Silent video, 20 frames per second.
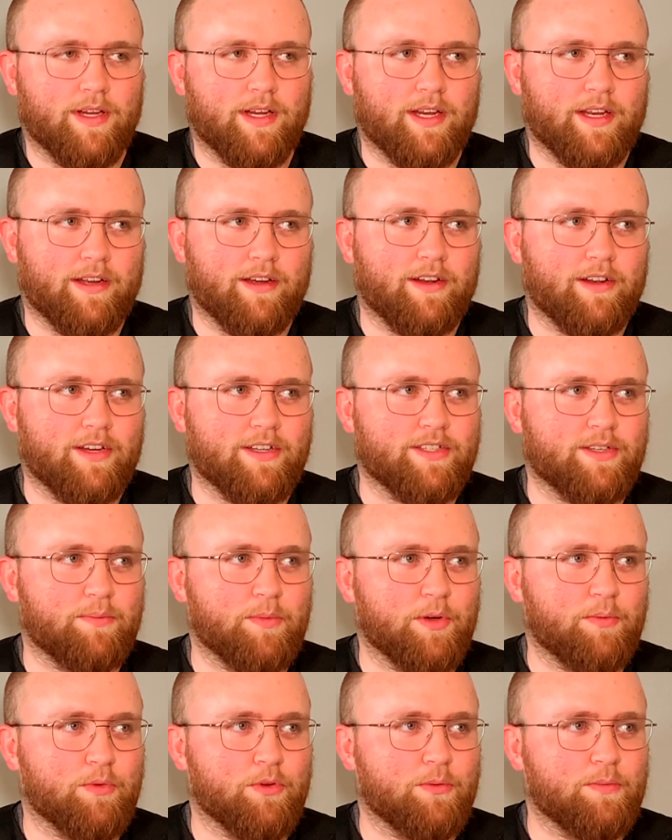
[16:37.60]
I got Austin
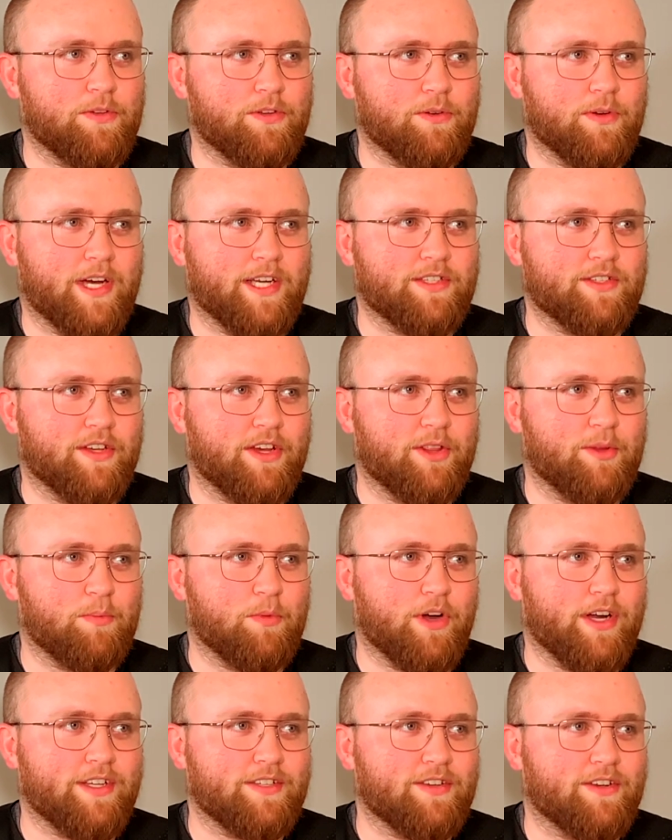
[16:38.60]
McBroom too. I saw the
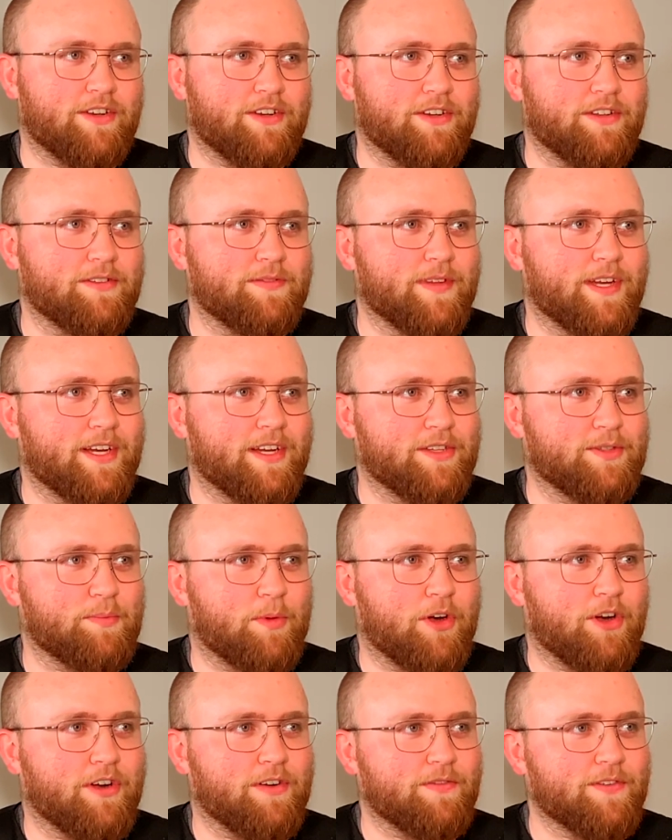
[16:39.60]
Bryce Hall
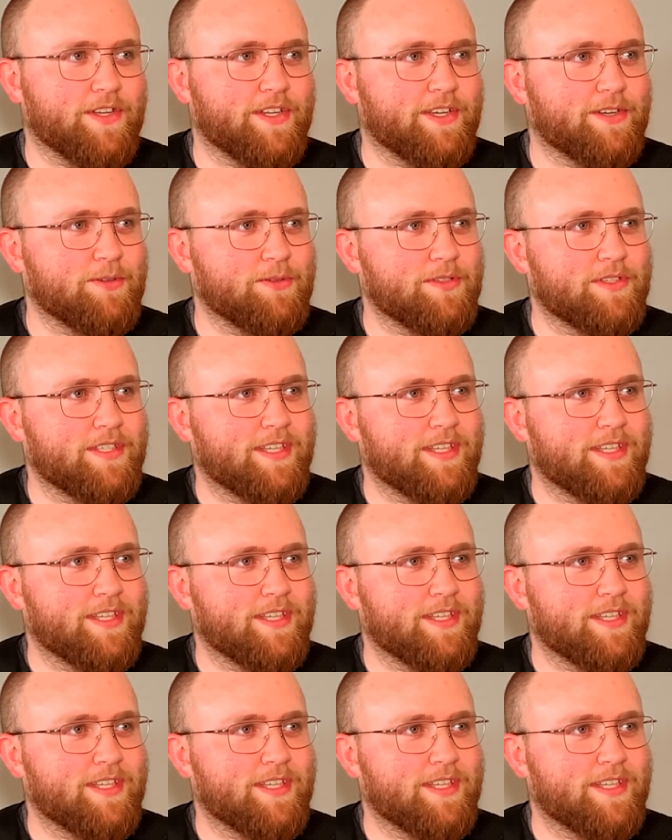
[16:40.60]
sparring videos.